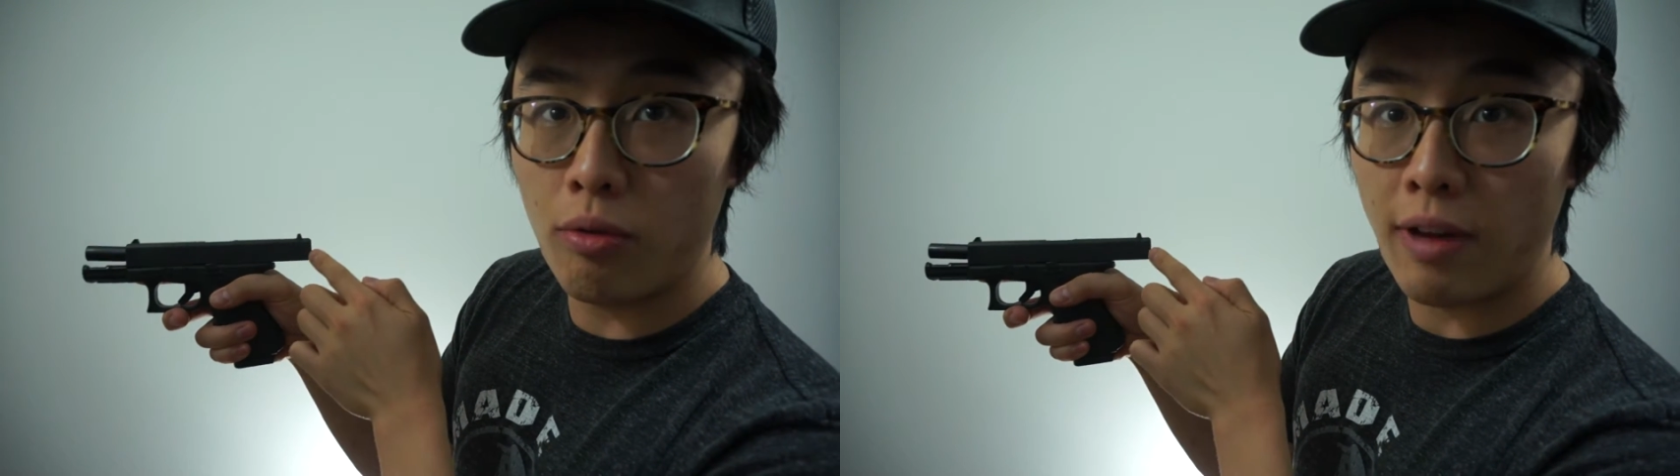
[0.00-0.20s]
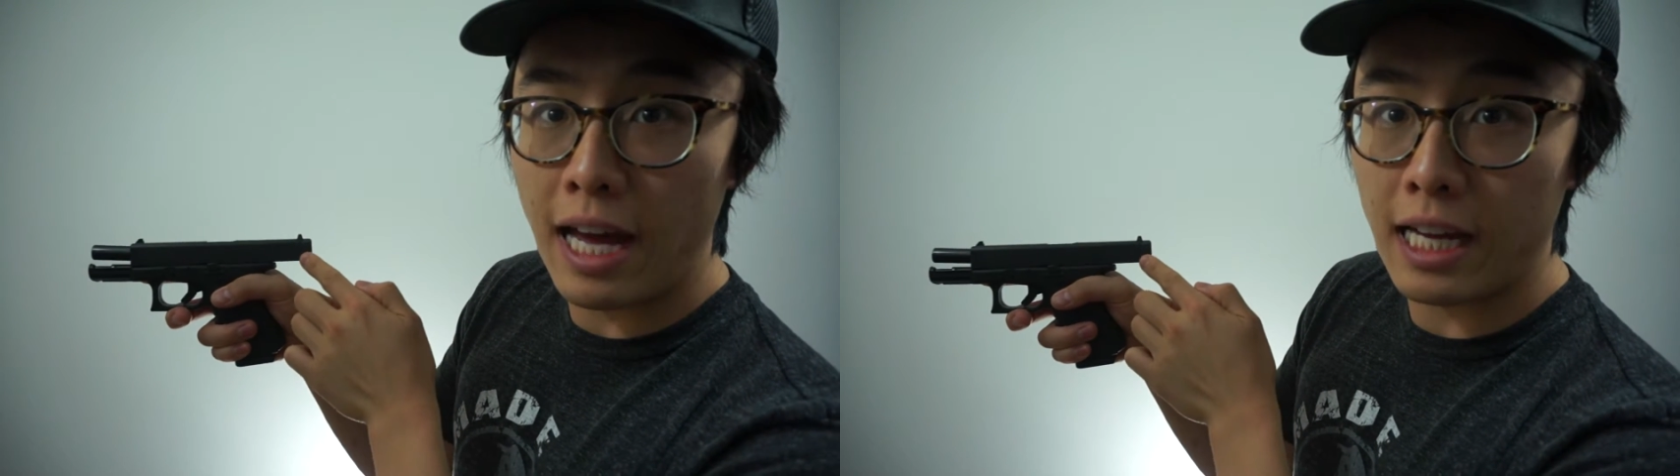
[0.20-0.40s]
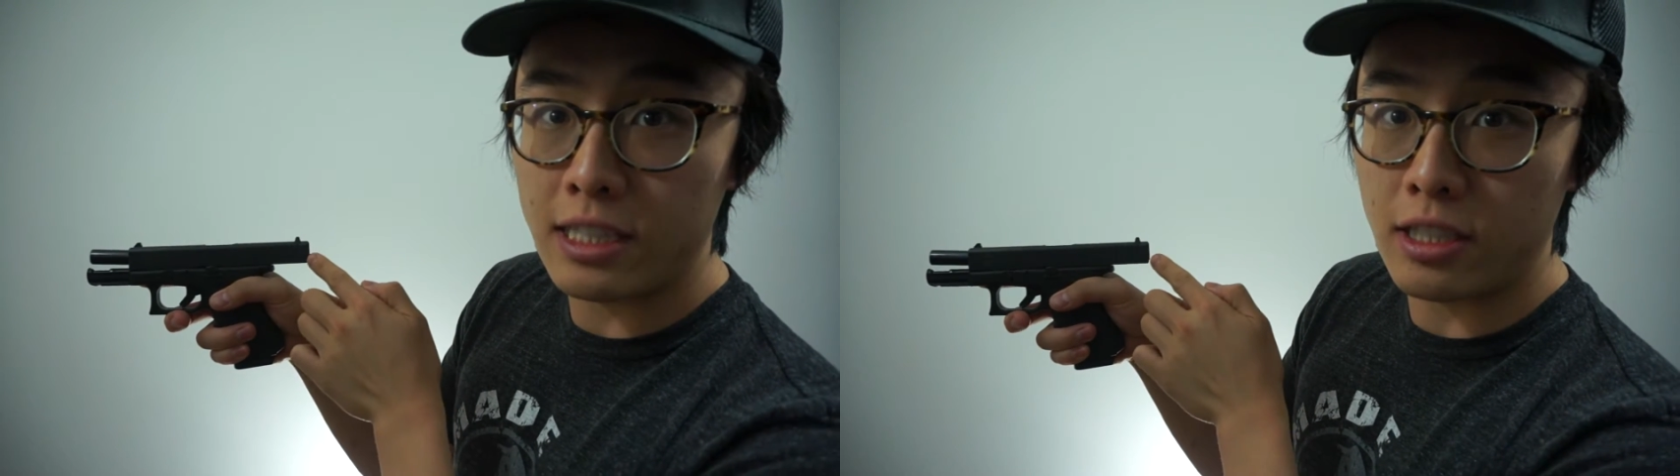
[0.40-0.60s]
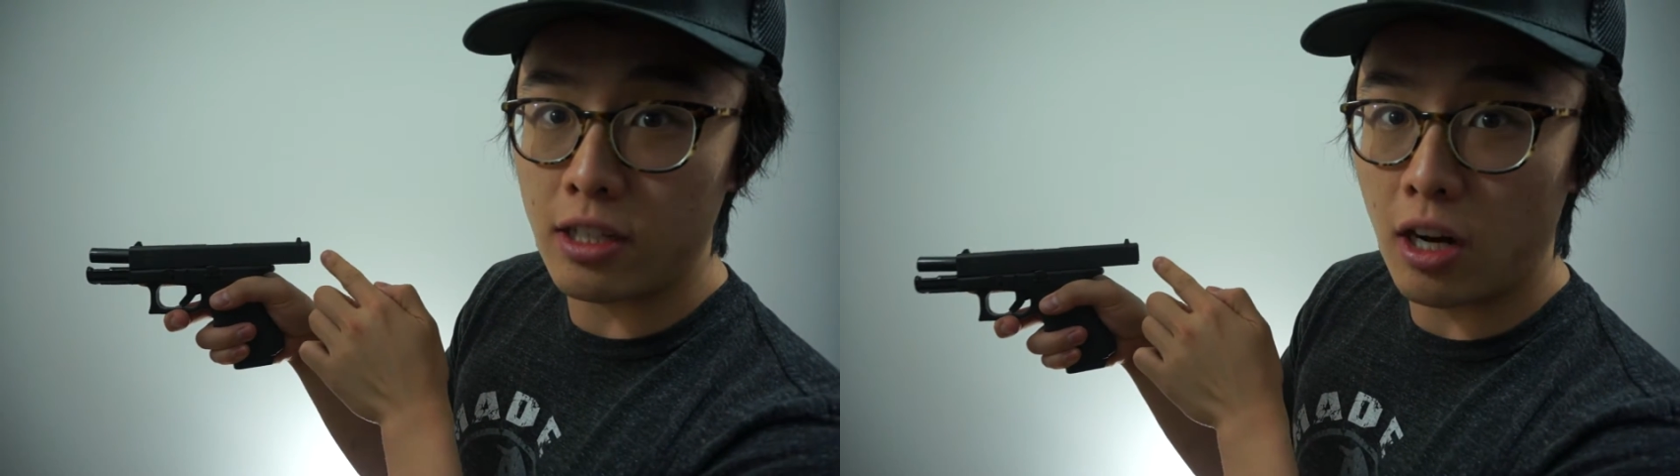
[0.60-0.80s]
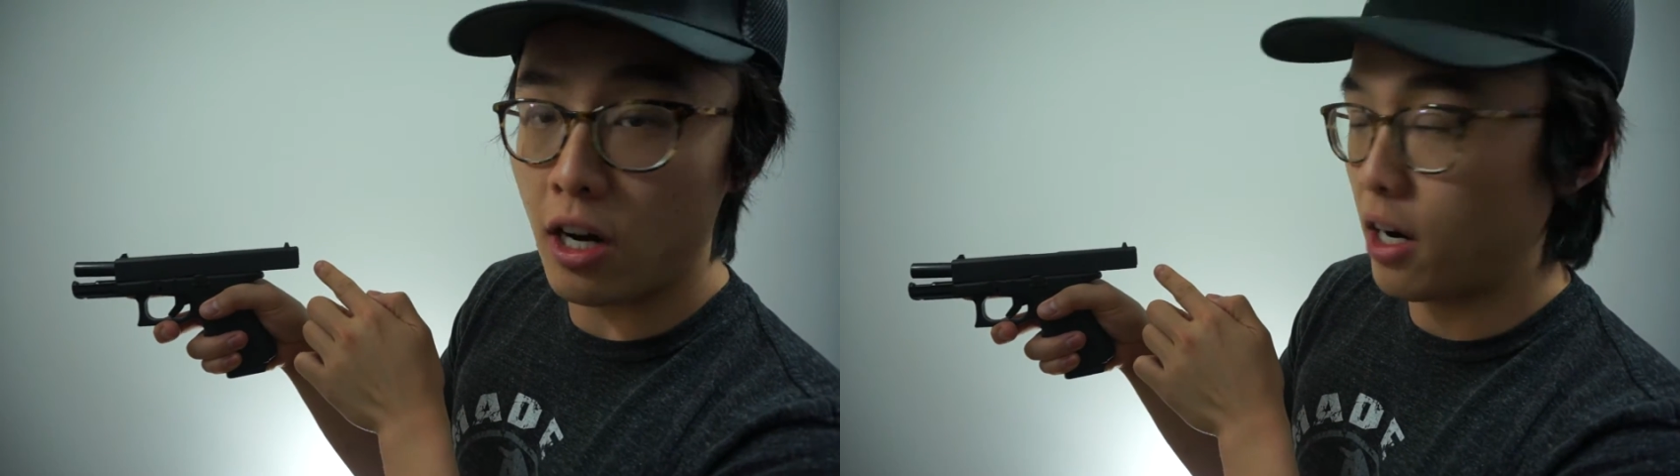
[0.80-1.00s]
fast
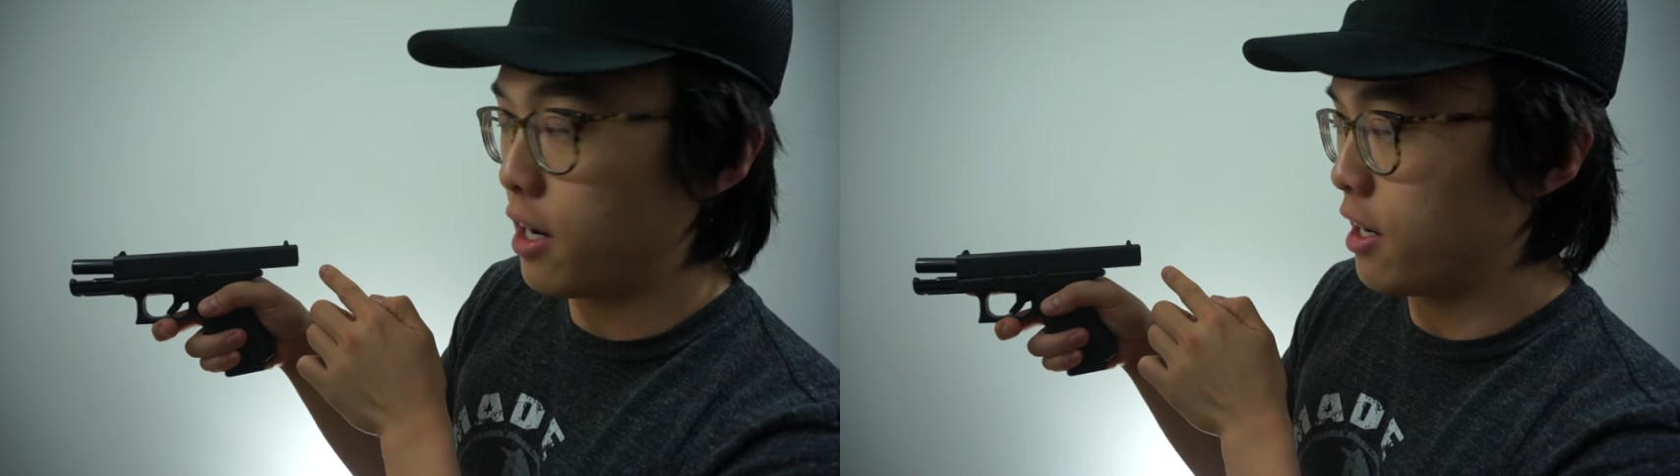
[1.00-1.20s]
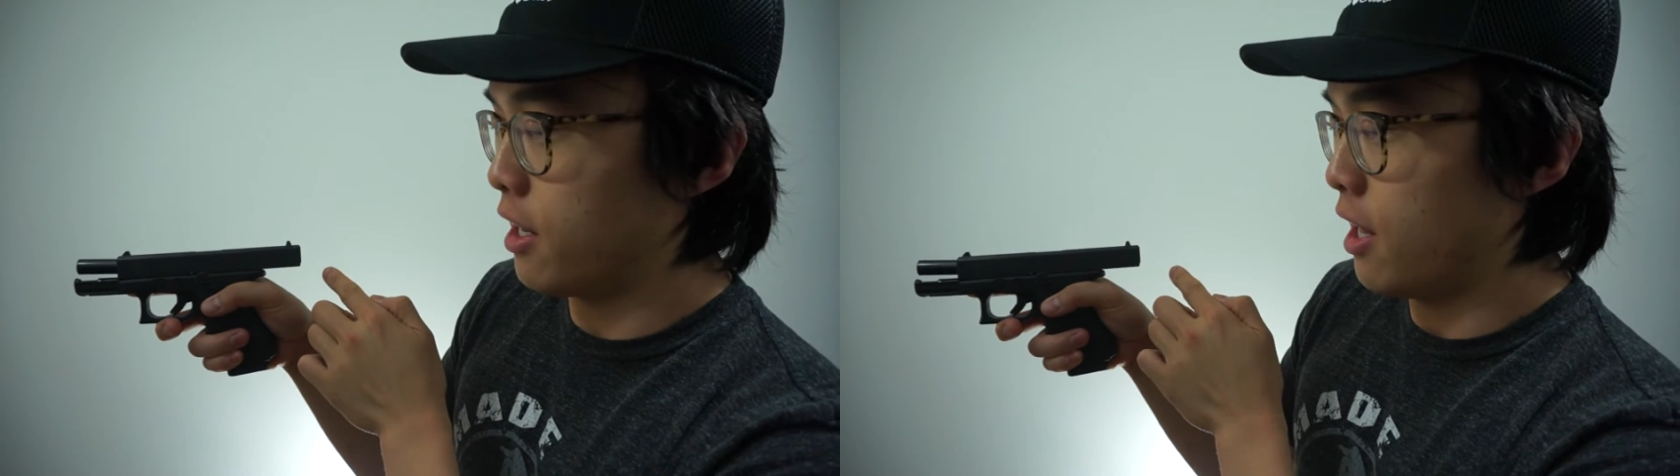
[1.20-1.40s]
and hard